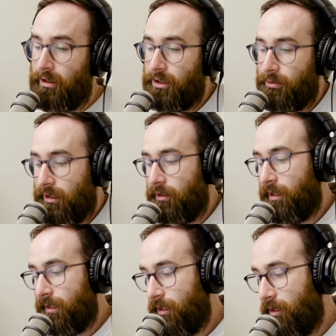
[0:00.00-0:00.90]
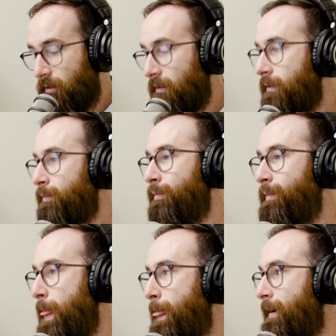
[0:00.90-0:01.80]
29 young.
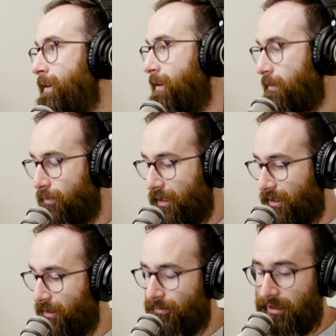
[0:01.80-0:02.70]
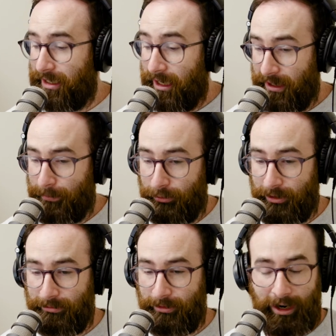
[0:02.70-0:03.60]
But I'm like at that
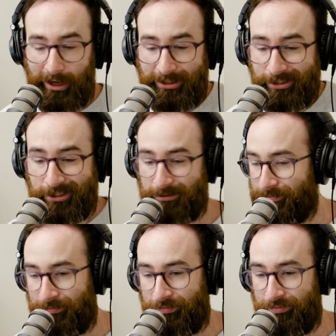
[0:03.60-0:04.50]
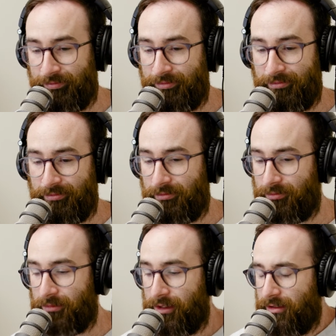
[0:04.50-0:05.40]
point where I just,
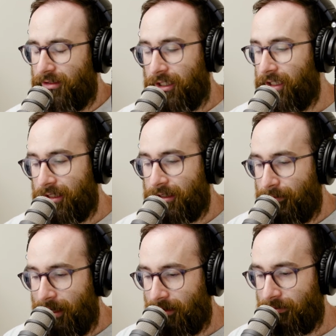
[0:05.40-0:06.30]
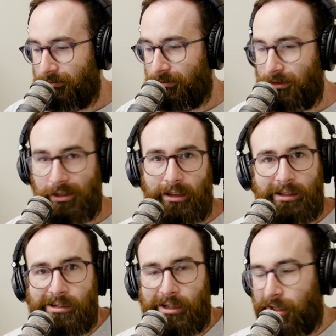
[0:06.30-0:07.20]
it doesn't matter. None of
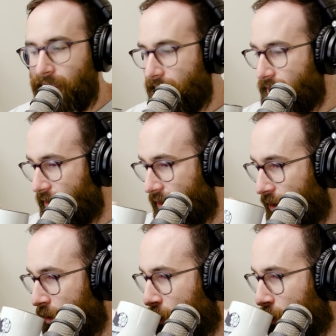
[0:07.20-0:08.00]
this shit cares, you know?